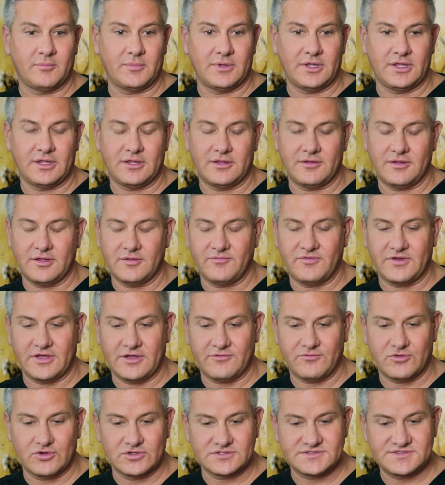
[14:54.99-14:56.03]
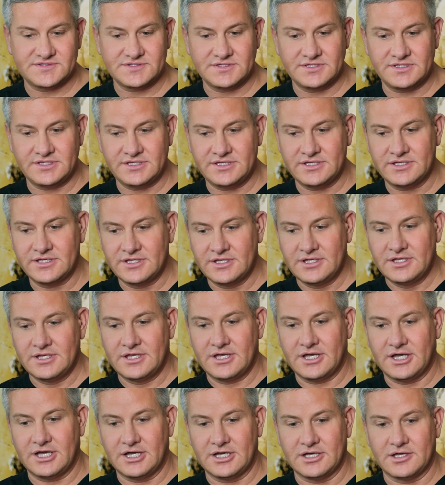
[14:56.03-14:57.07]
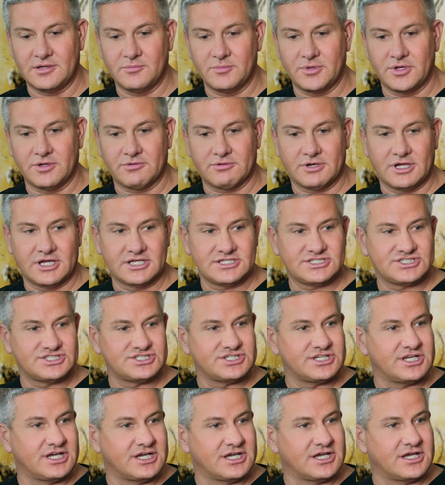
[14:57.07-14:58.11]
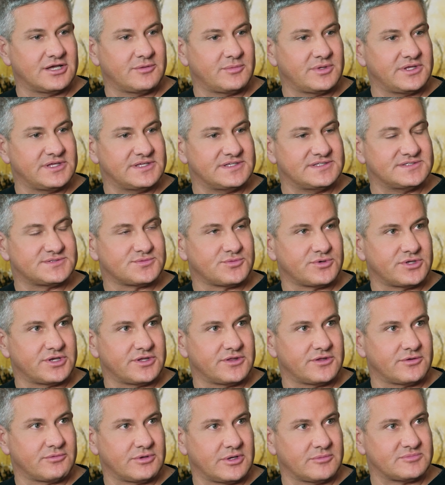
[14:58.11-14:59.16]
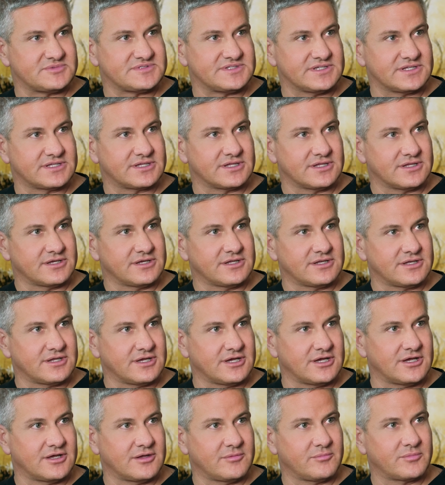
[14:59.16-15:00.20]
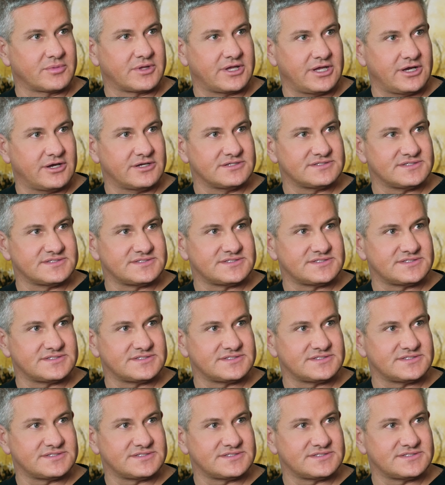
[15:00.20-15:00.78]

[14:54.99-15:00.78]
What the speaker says: If I ever see Arash, he's one of the reps that carries this